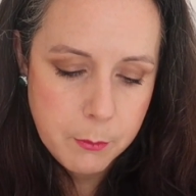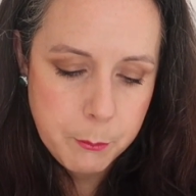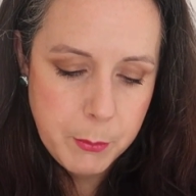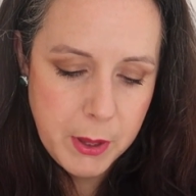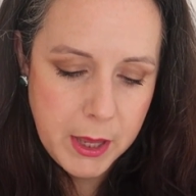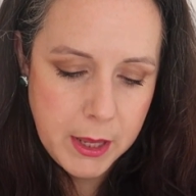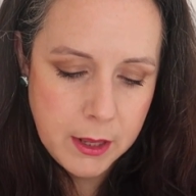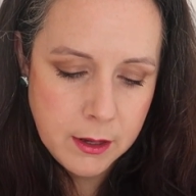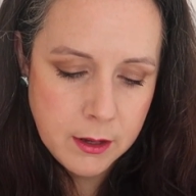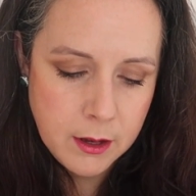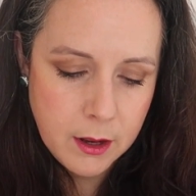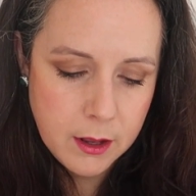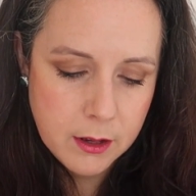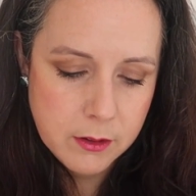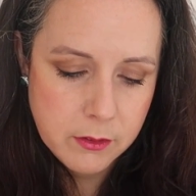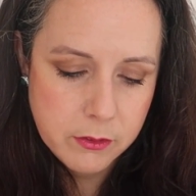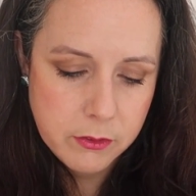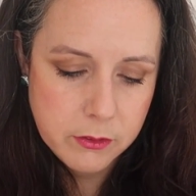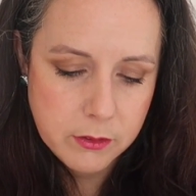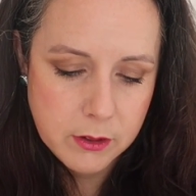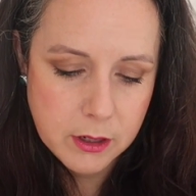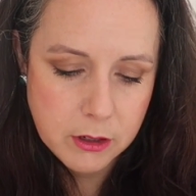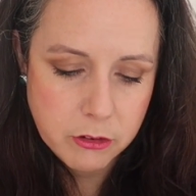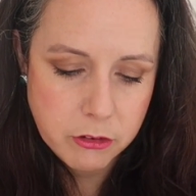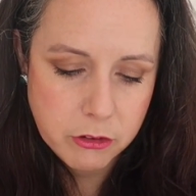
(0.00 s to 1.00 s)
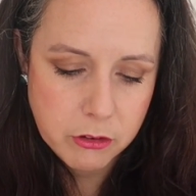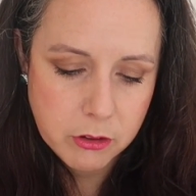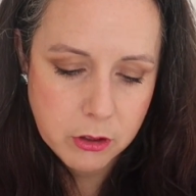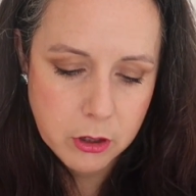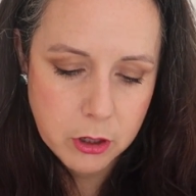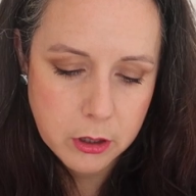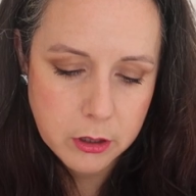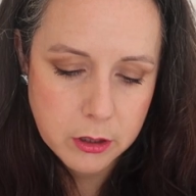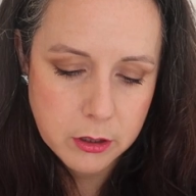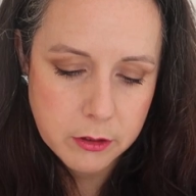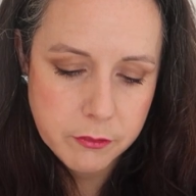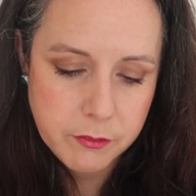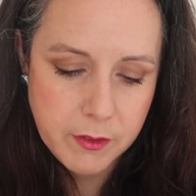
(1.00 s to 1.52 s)
Pin and stitched
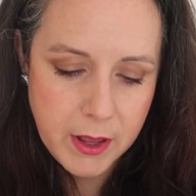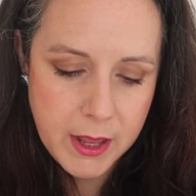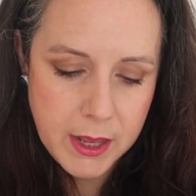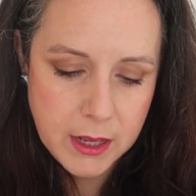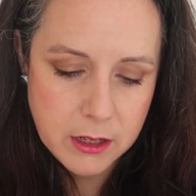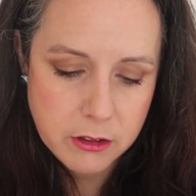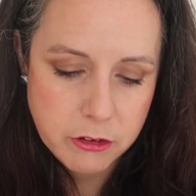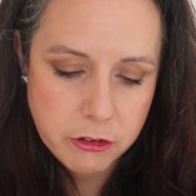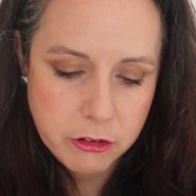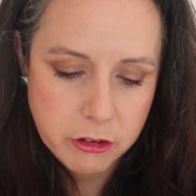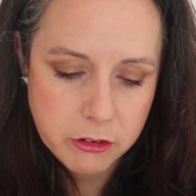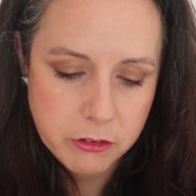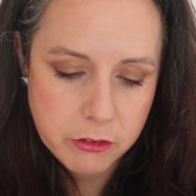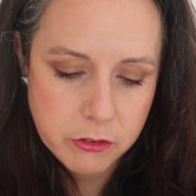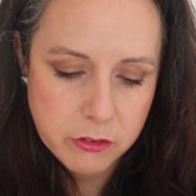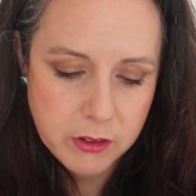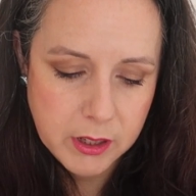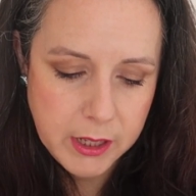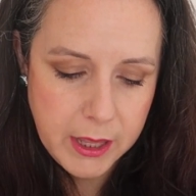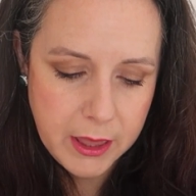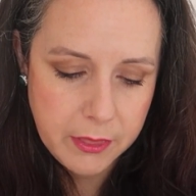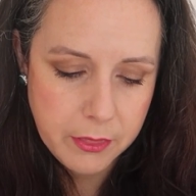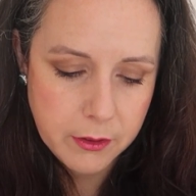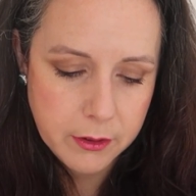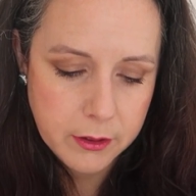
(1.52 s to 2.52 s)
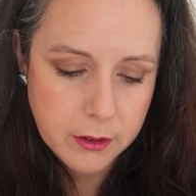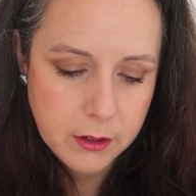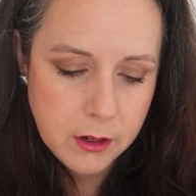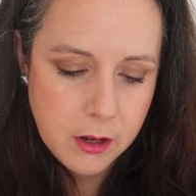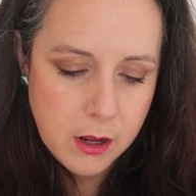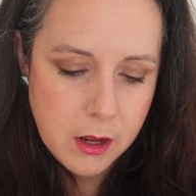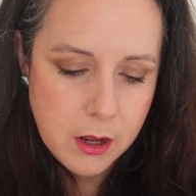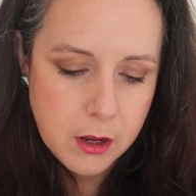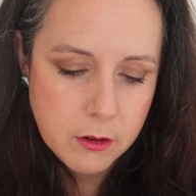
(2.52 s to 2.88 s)
curve edges together